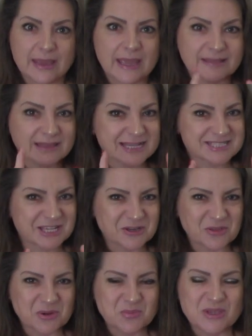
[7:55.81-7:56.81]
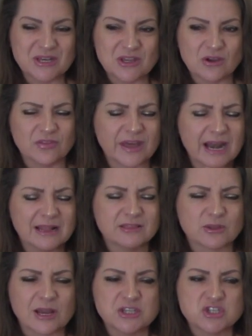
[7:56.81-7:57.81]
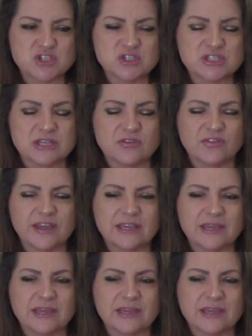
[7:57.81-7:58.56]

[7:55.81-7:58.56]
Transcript: and that's another video that I'll try to see if I